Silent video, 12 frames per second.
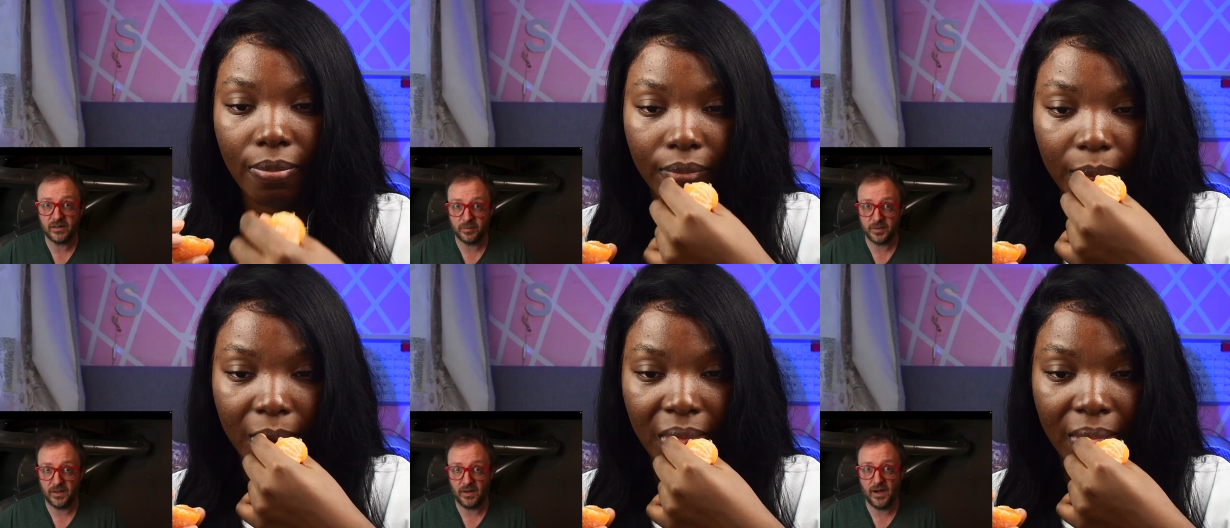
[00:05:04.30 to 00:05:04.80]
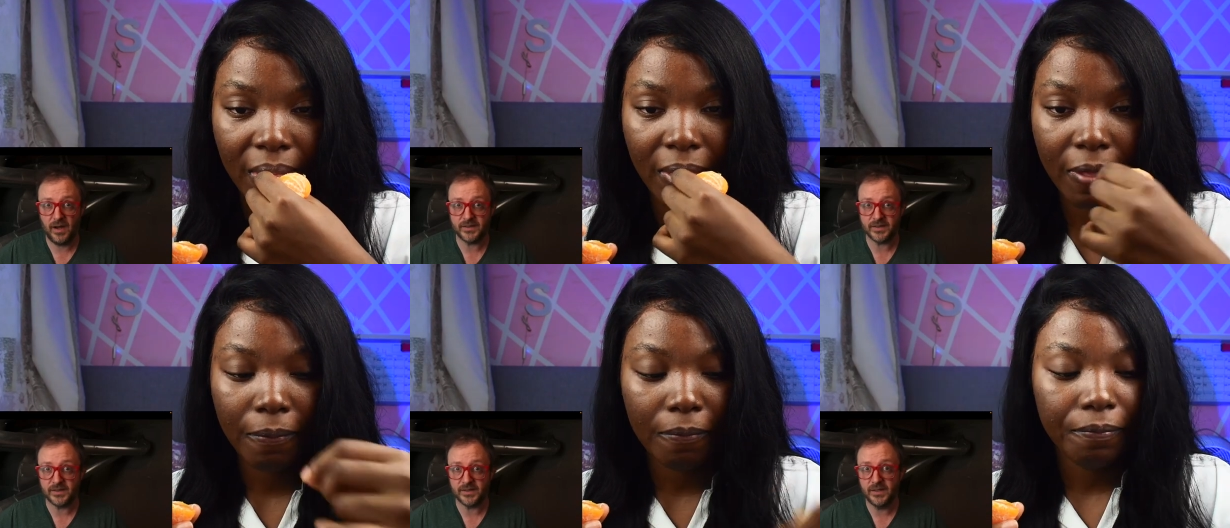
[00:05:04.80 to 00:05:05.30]
Speaker 1: bit
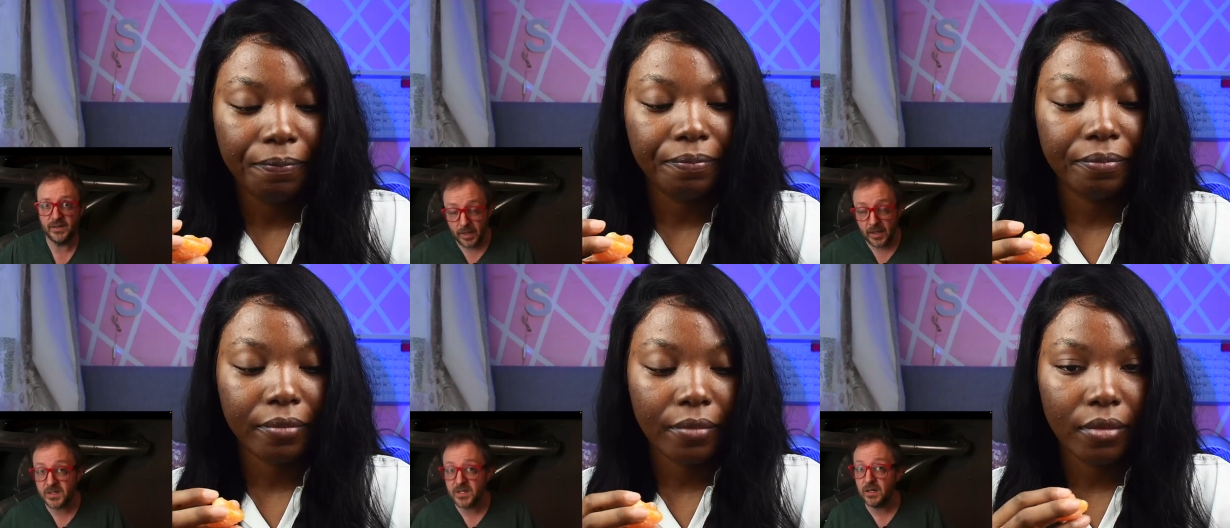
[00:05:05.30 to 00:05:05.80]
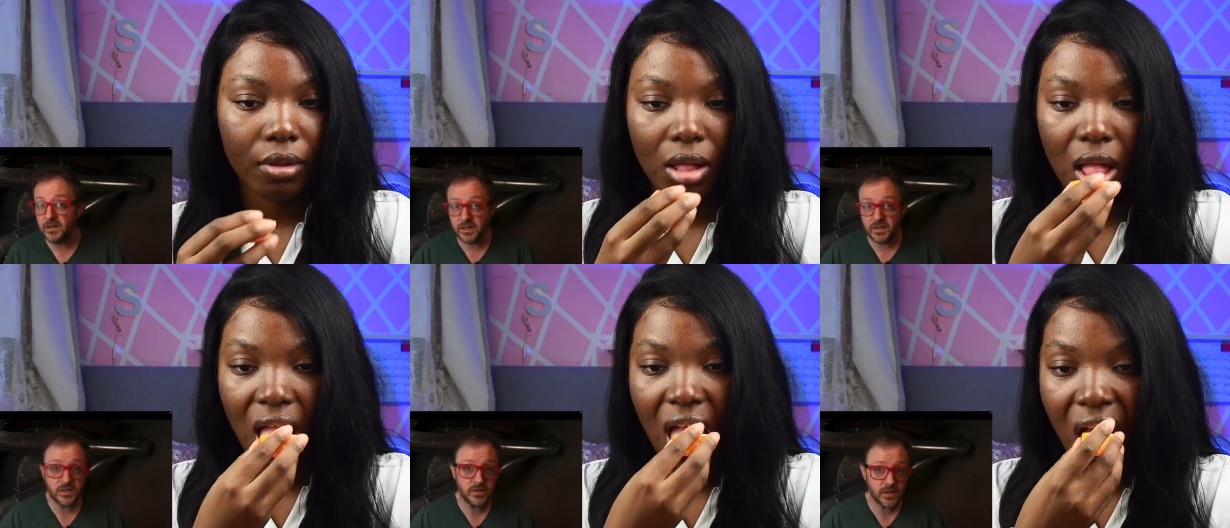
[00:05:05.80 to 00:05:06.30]
harder. Because in
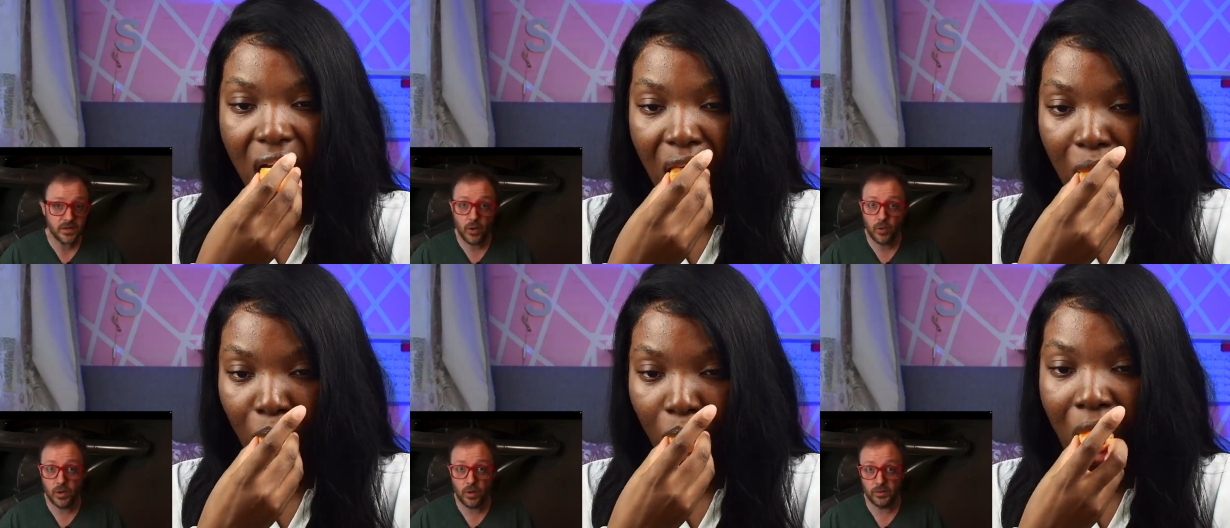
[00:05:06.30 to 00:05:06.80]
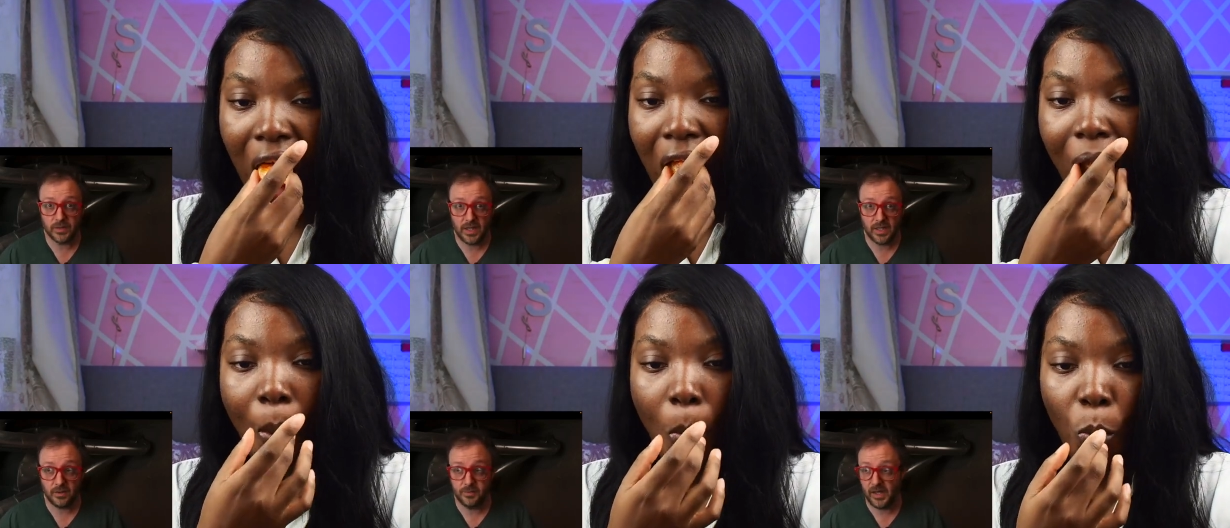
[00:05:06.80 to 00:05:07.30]
addition to no cold
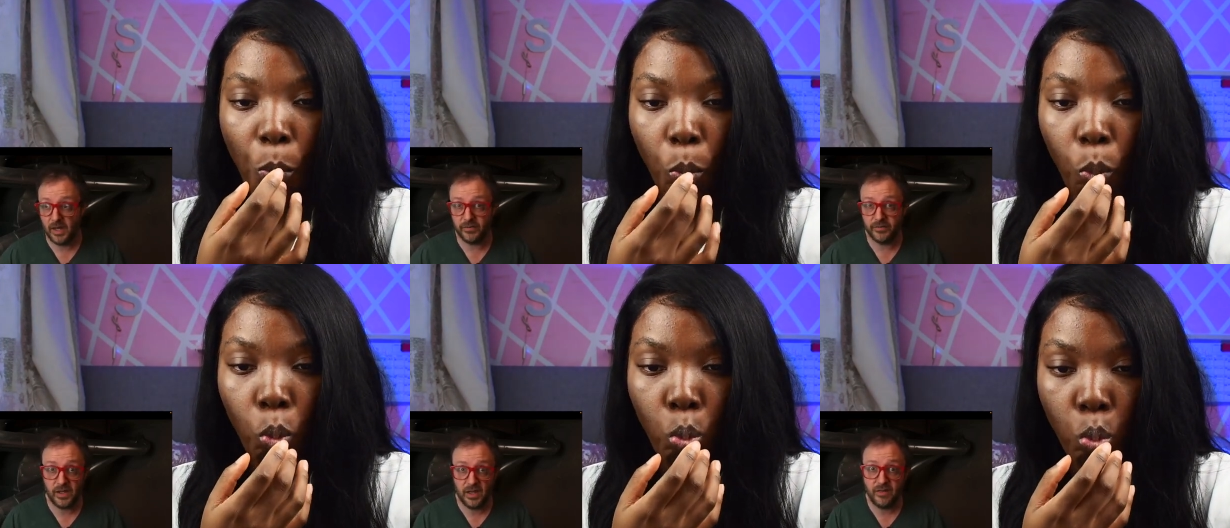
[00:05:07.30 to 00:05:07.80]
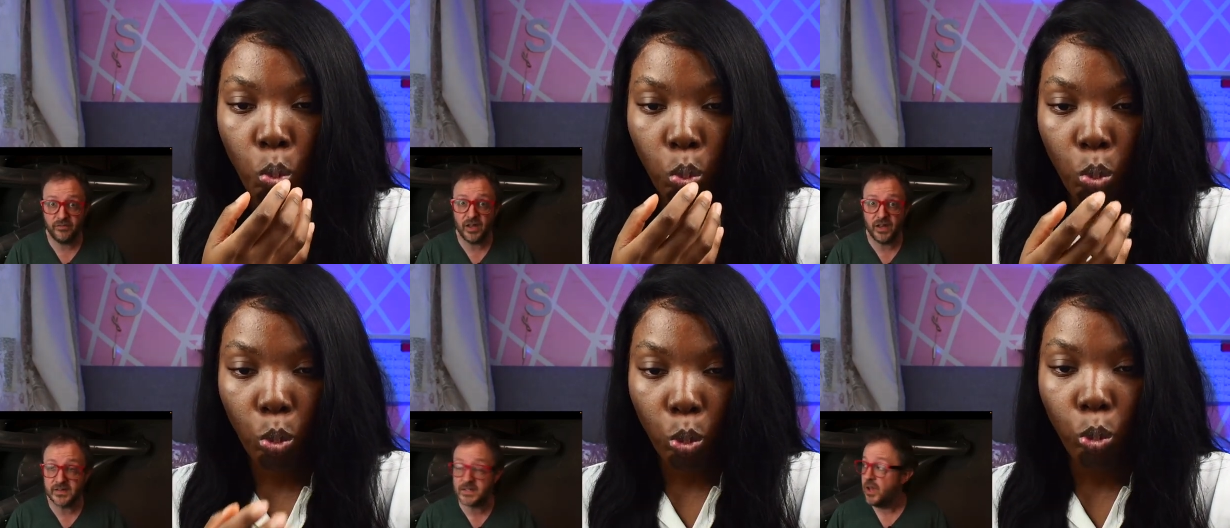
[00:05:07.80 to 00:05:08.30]
air coming out of the air
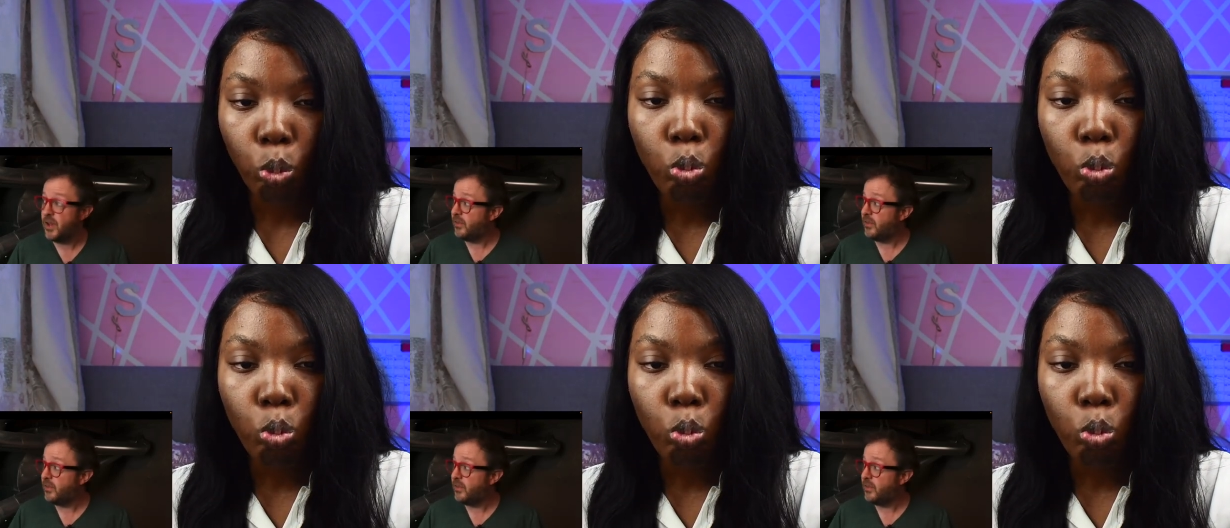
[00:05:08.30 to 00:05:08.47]
vents,